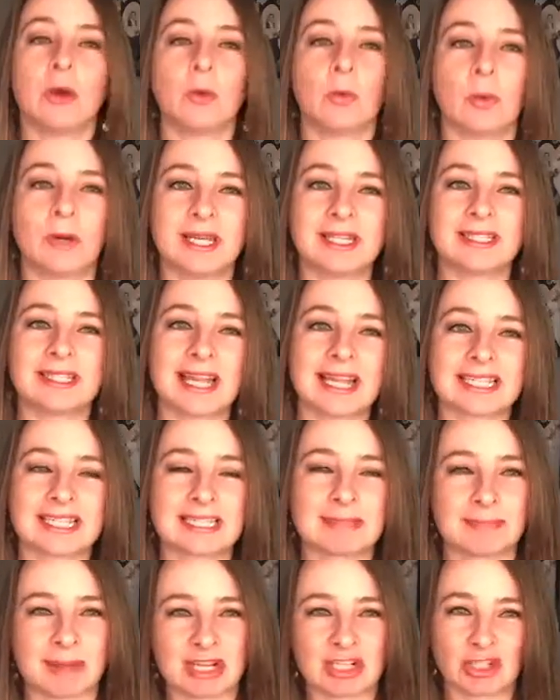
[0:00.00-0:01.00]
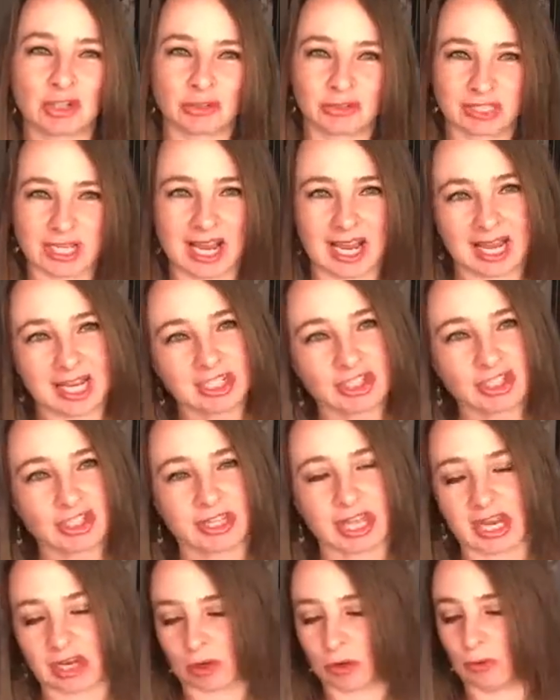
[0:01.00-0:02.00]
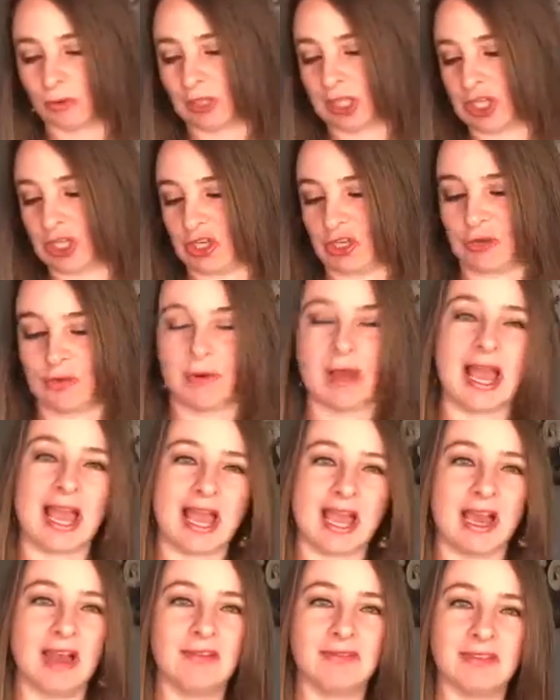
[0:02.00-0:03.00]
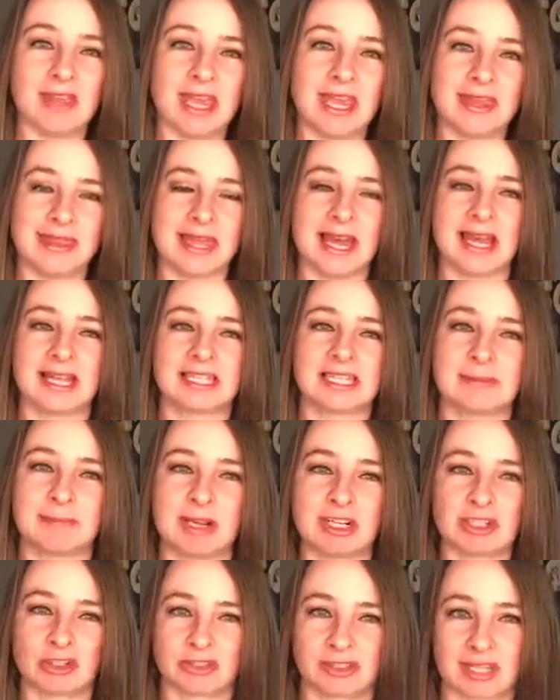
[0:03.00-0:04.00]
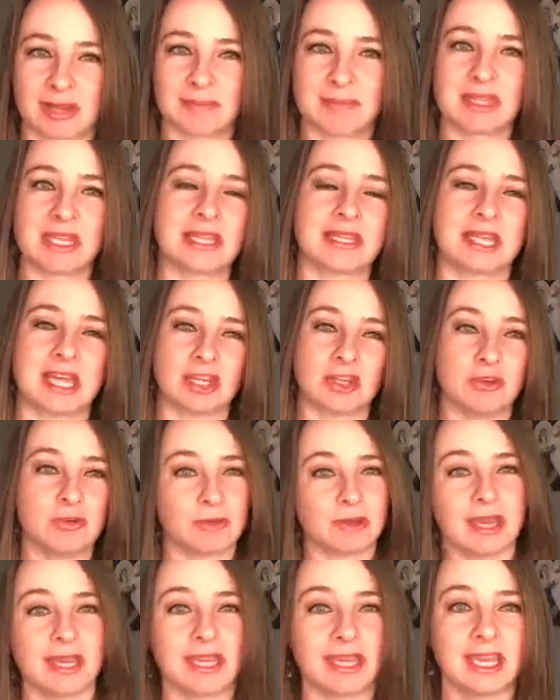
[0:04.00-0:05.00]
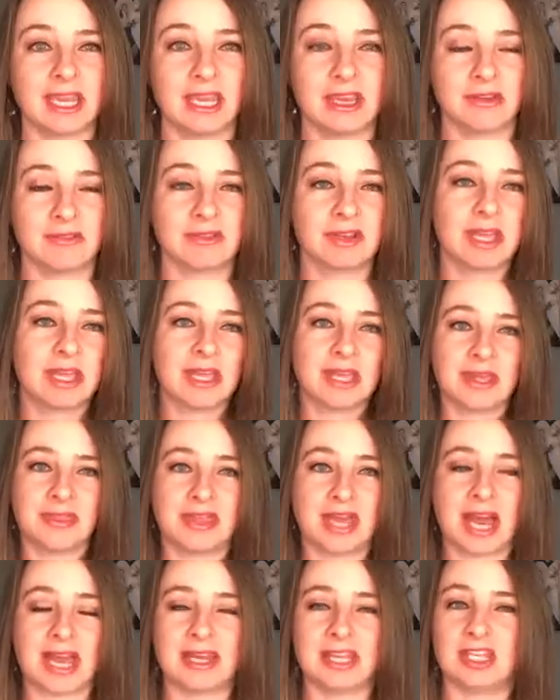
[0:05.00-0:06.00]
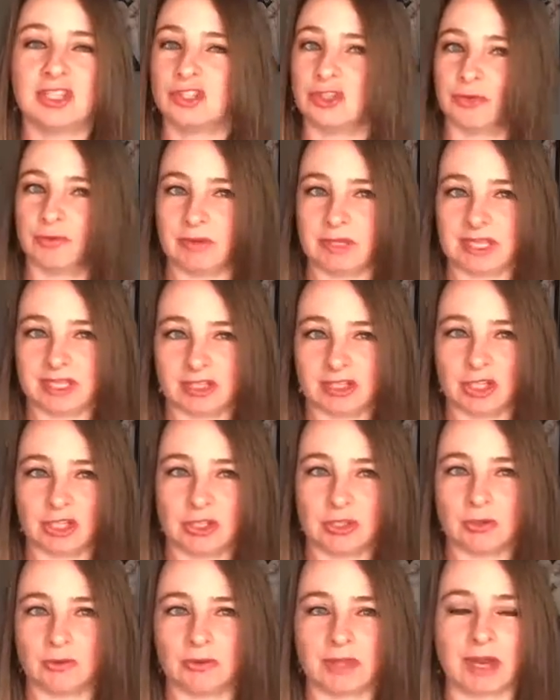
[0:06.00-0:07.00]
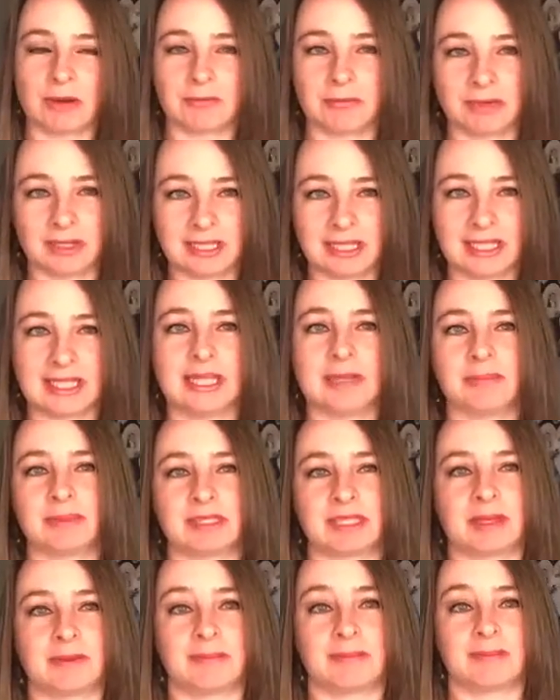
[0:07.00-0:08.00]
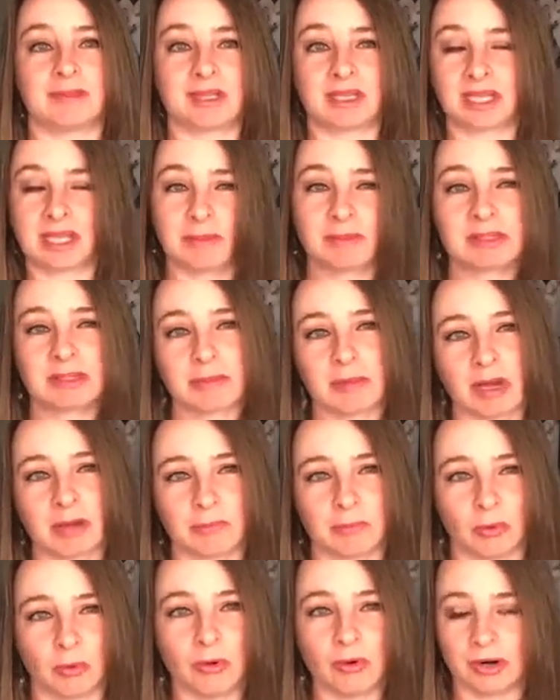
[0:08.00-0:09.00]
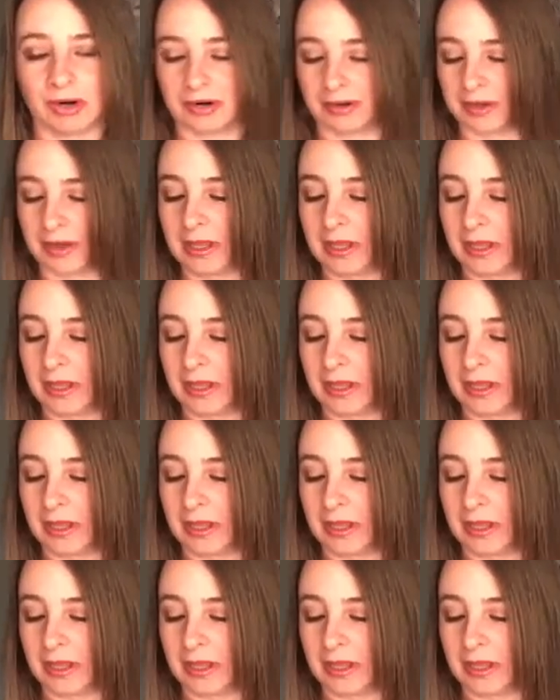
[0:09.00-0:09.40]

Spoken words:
What is that special touch that only you have, and that special something that you can give that is unique to you, that really keeps them on board?